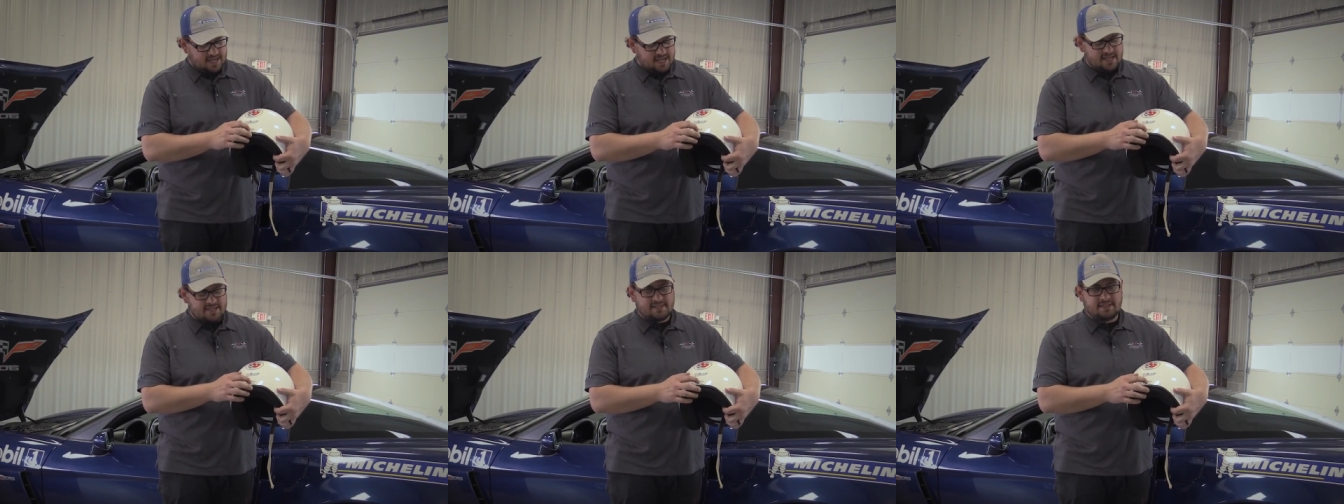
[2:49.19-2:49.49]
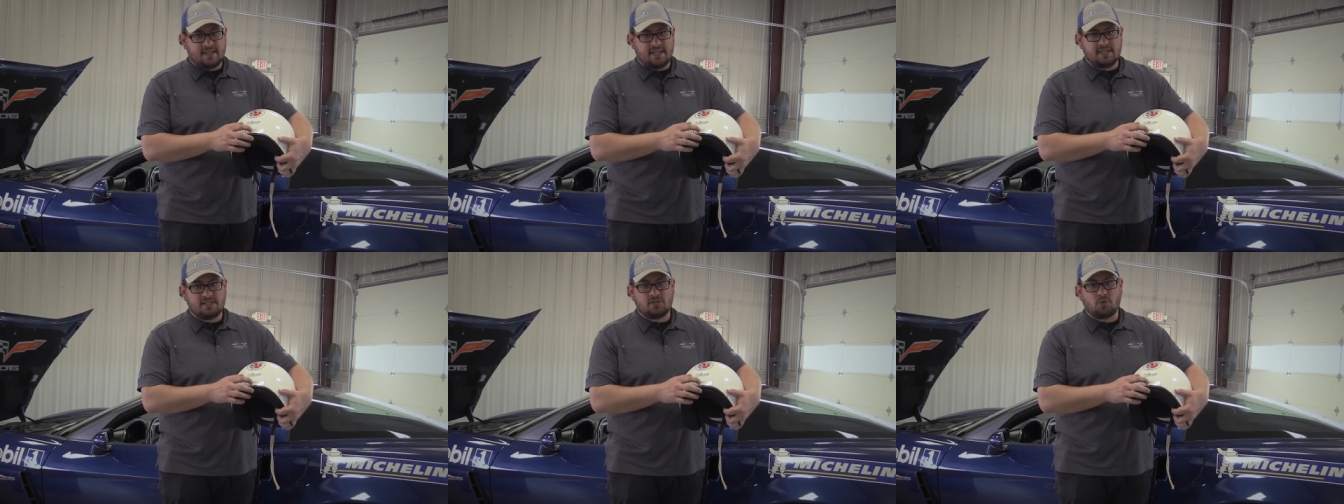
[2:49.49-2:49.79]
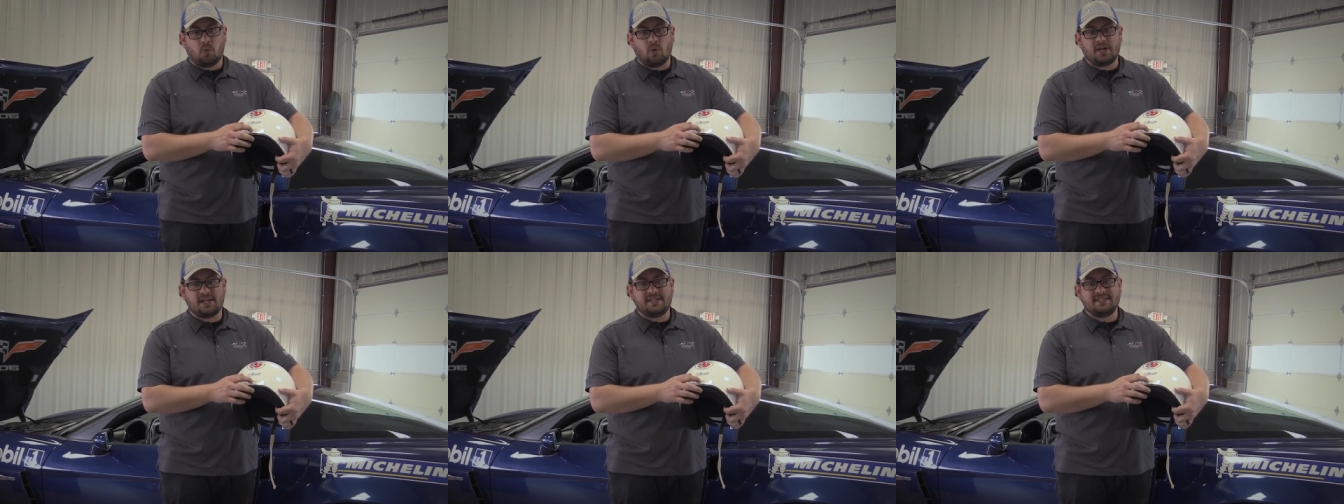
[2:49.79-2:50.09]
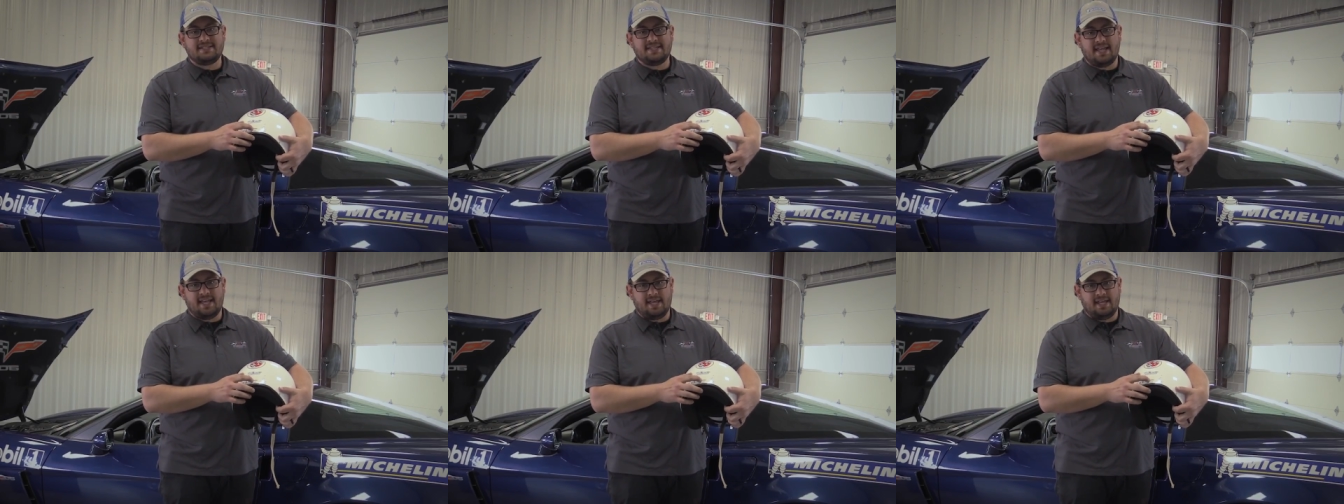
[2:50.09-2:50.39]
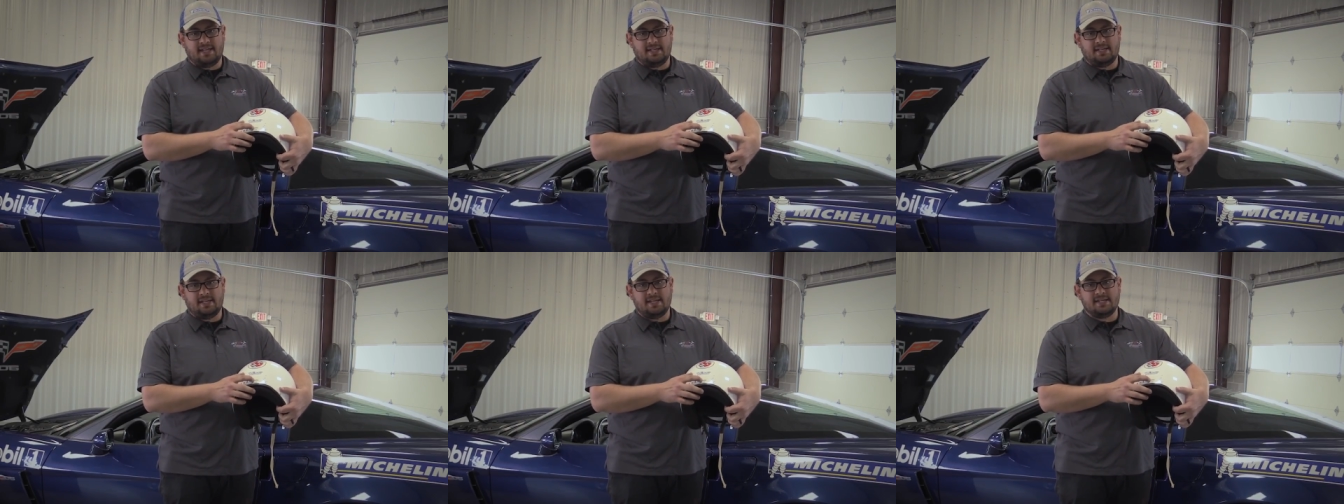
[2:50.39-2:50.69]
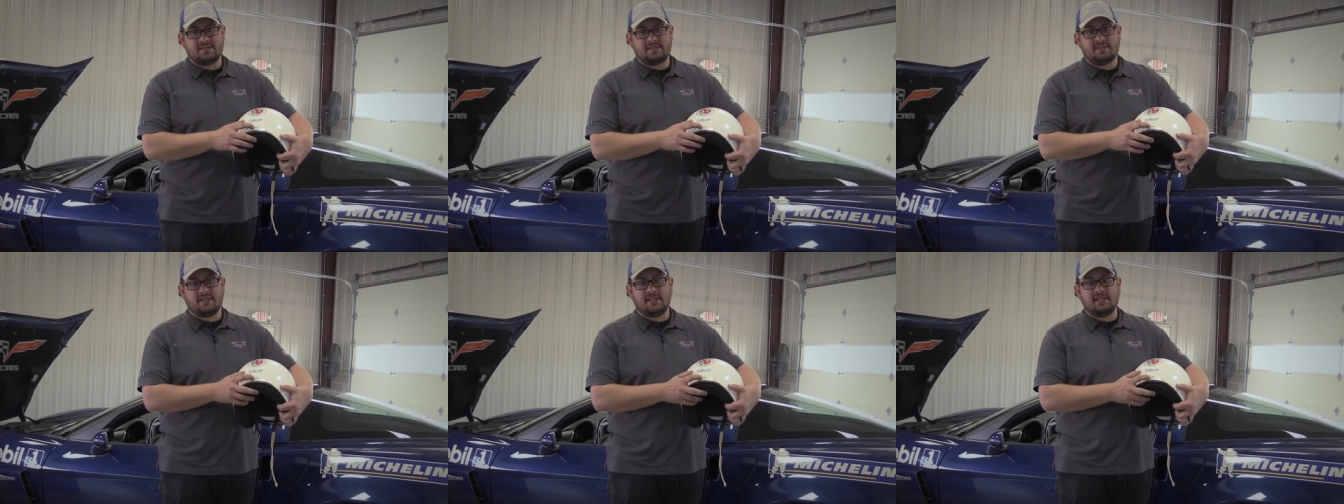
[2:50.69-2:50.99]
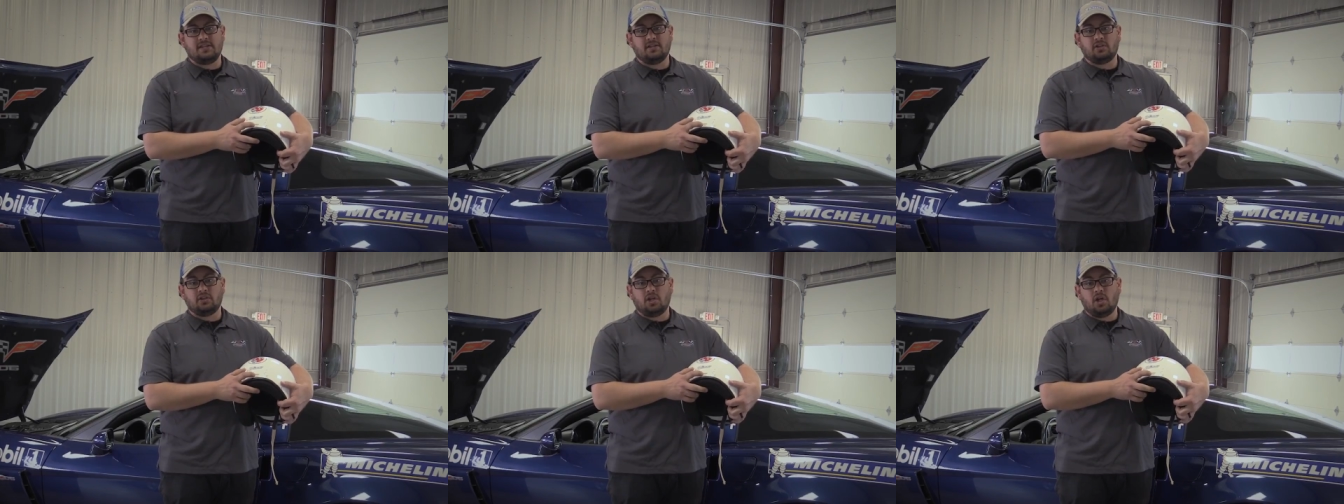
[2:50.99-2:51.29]
SA 2010 is the
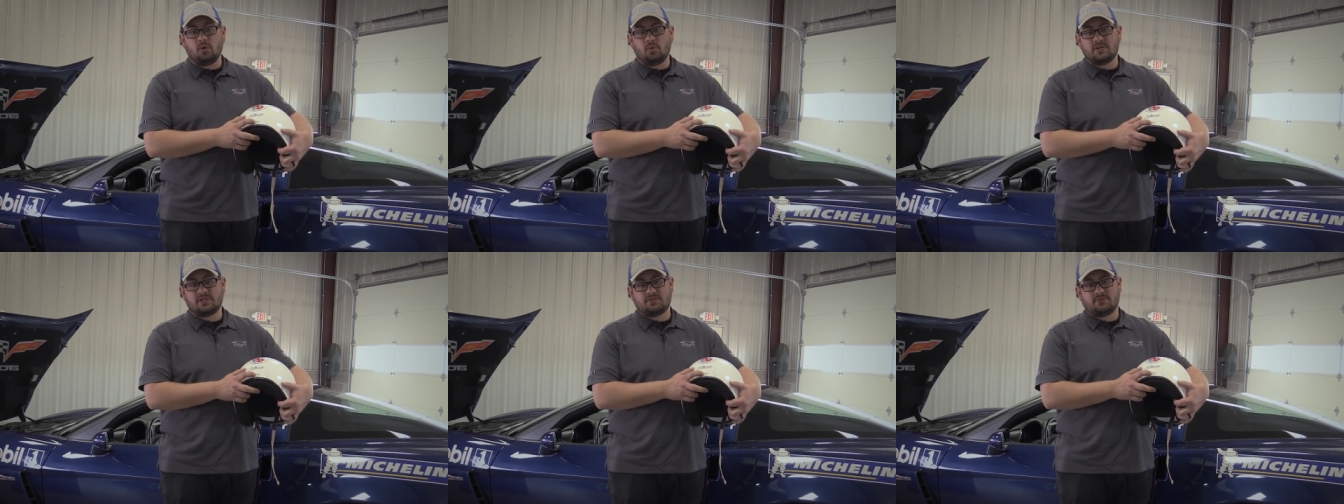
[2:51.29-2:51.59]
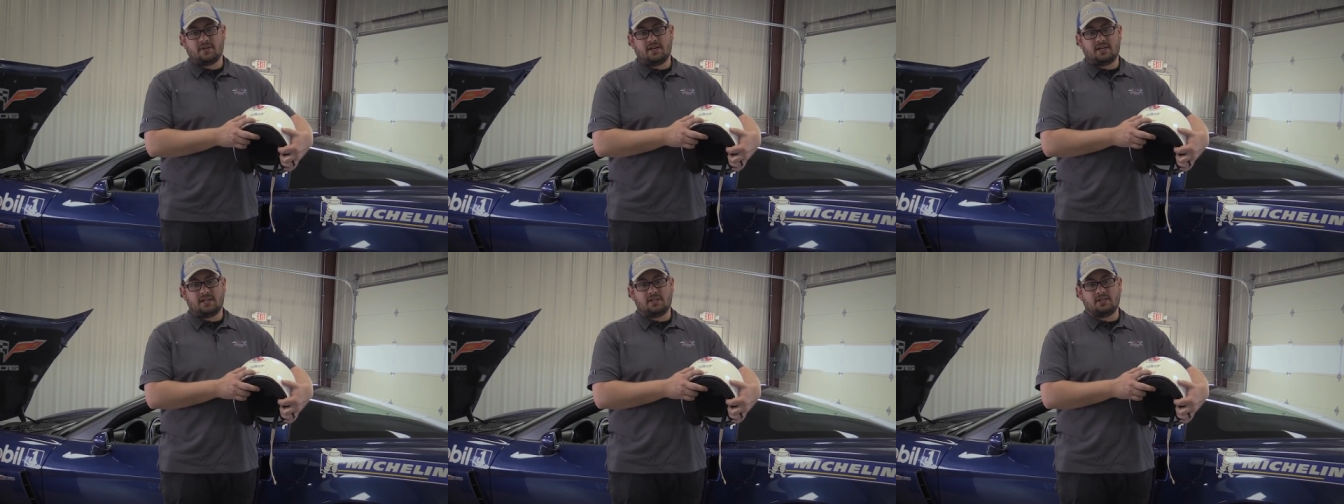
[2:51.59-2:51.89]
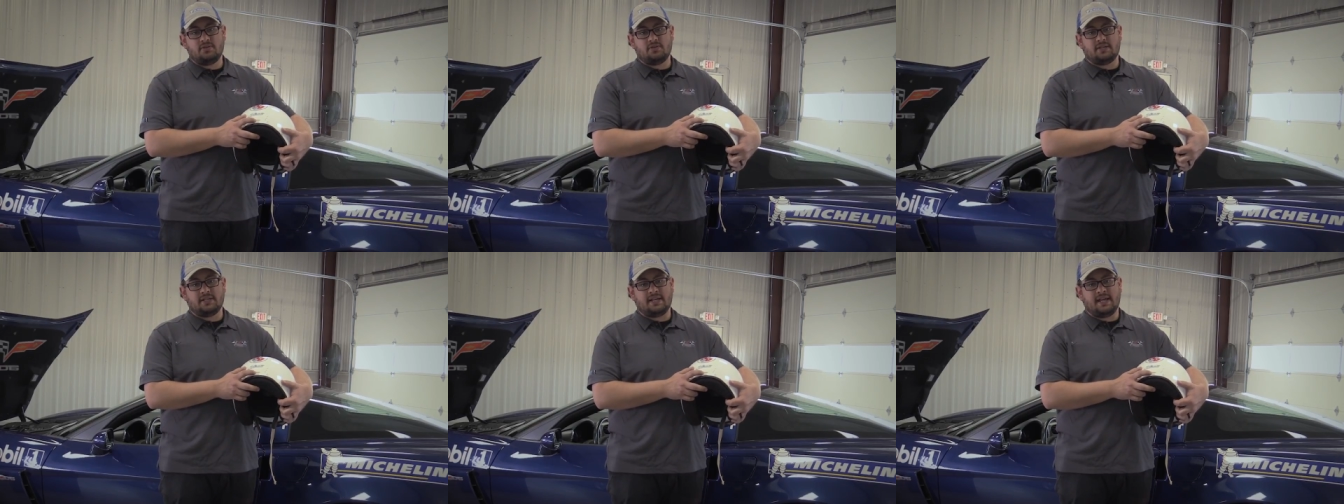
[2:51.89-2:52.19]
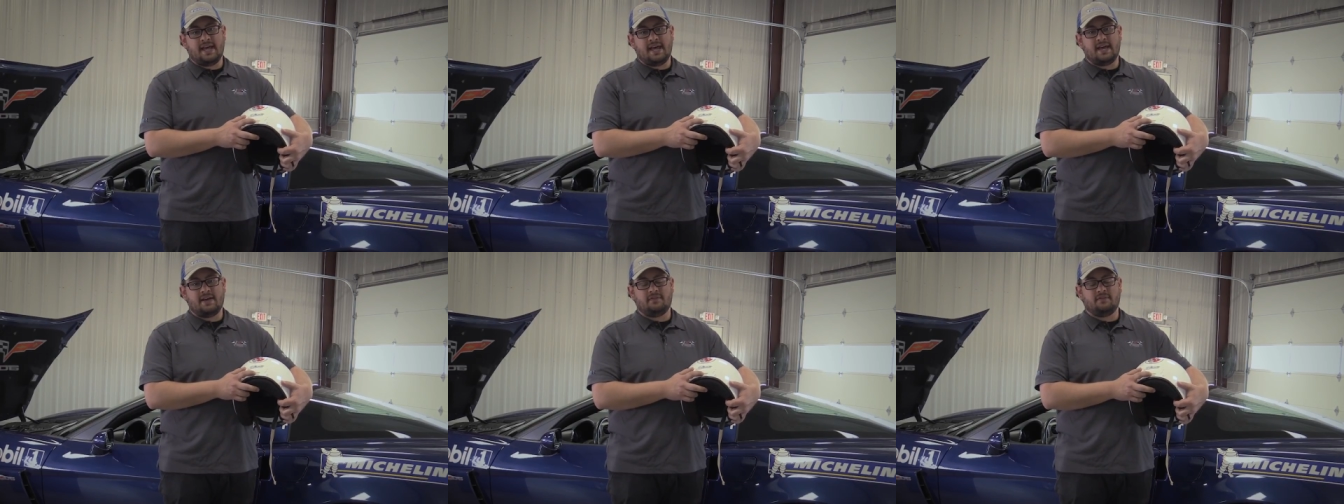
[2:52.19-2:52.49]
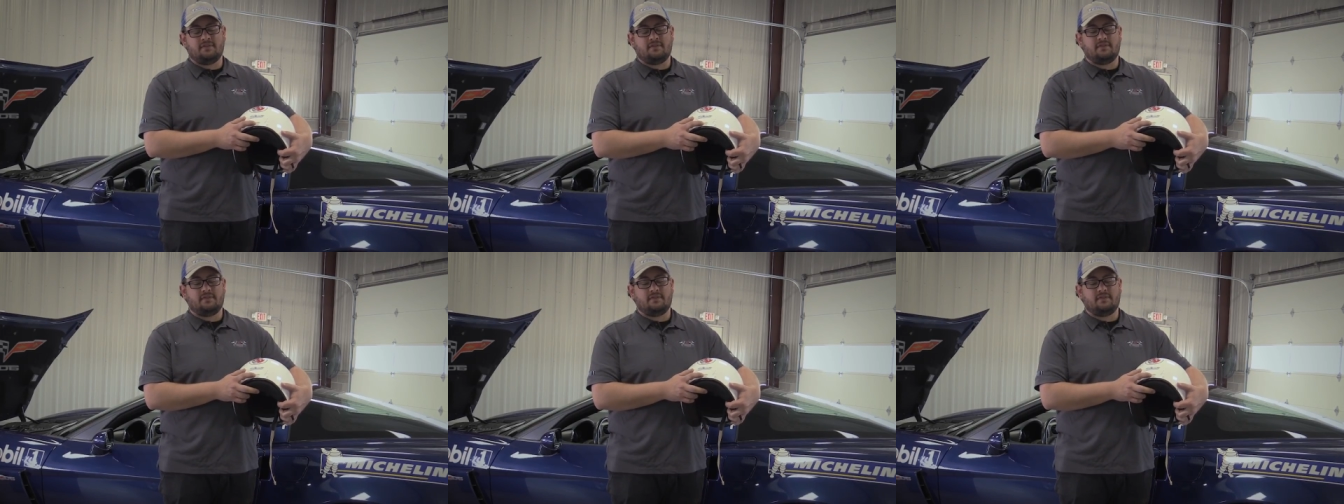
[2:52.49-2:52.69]
lowest rating you can have.